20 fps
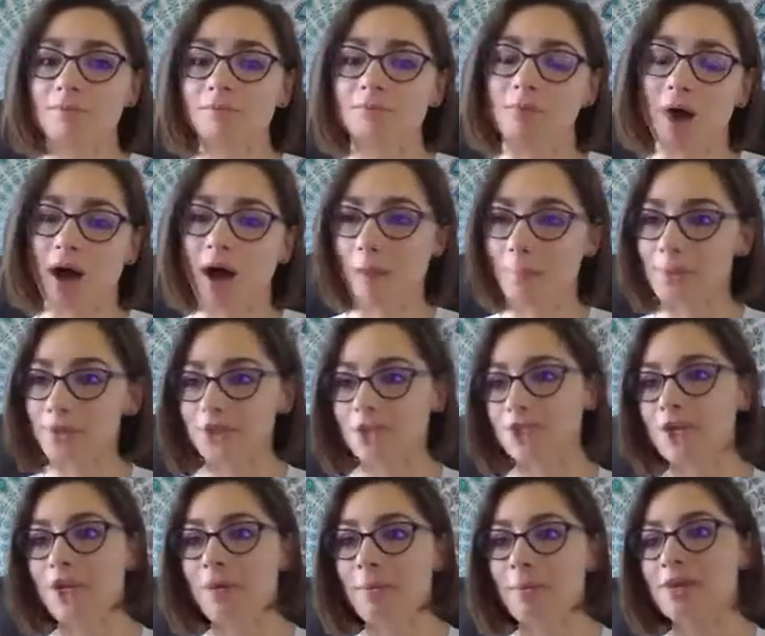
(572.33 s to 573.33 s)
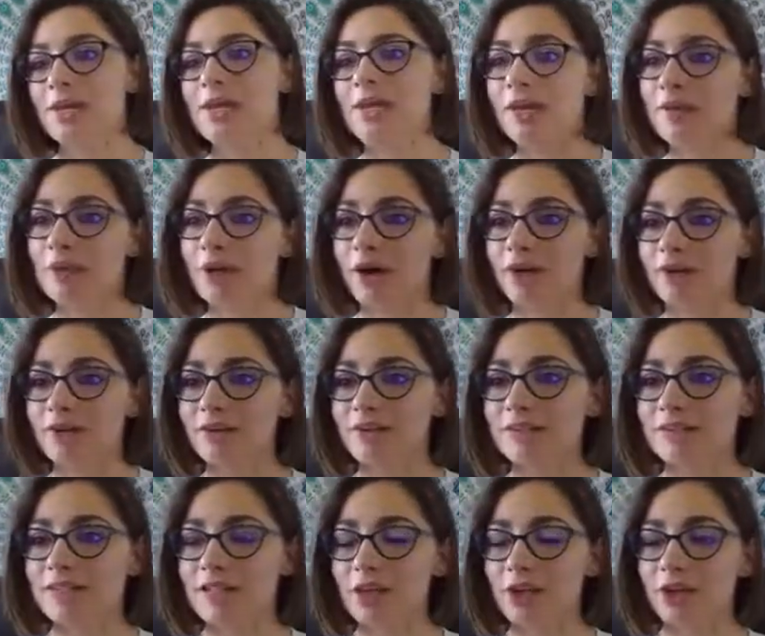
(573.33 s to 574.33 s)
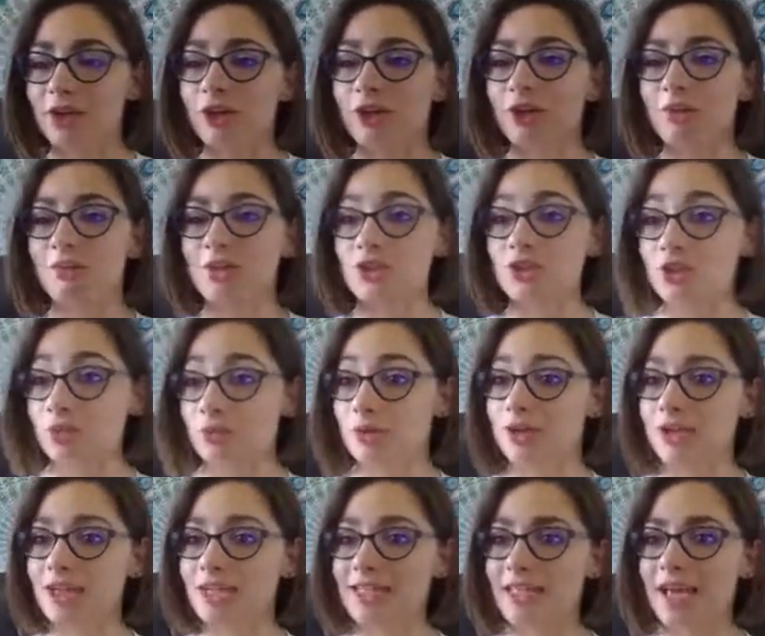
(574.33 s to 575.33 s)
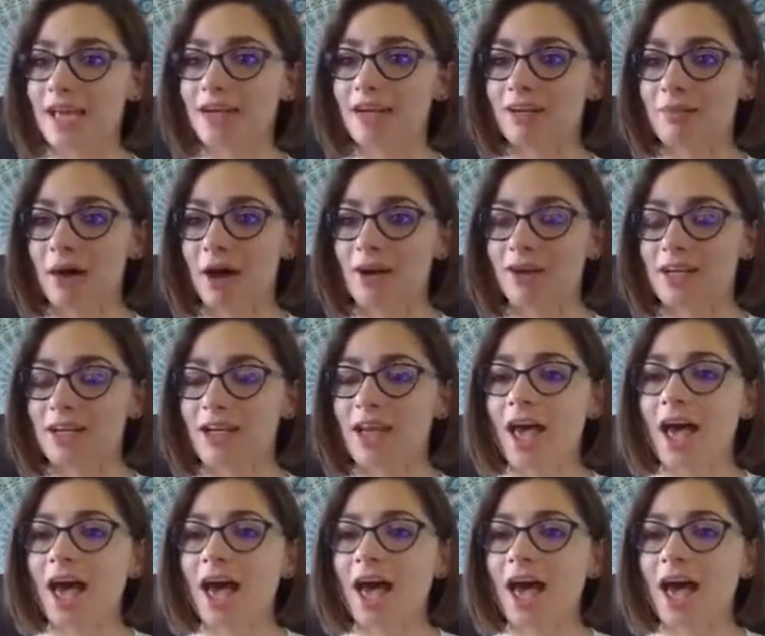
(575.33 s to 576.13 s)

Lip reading: popping champagne bottles, like you're going to be super excited about it.